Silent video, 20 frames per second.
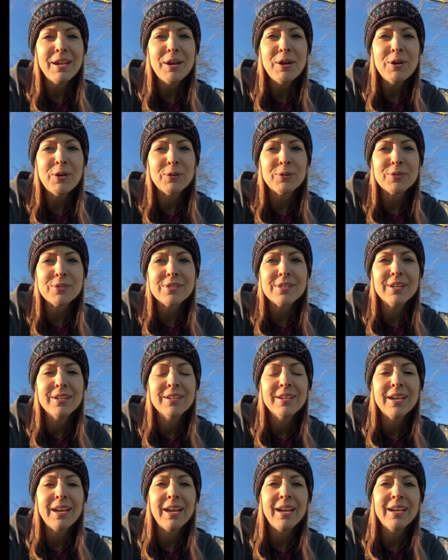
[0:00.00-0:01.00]
else
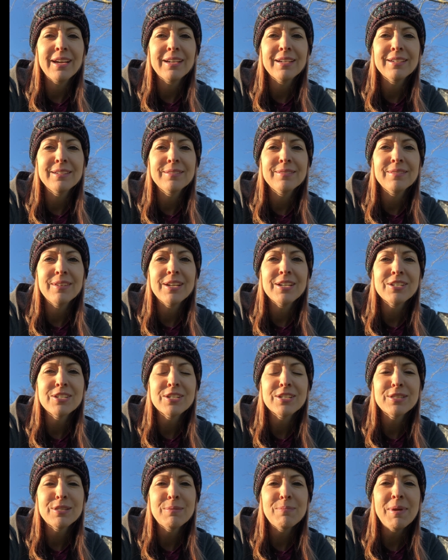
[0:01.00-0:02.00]
and it's
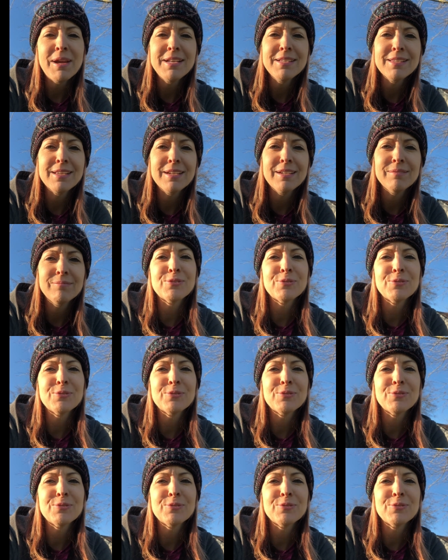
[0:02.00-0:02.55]
just amazing.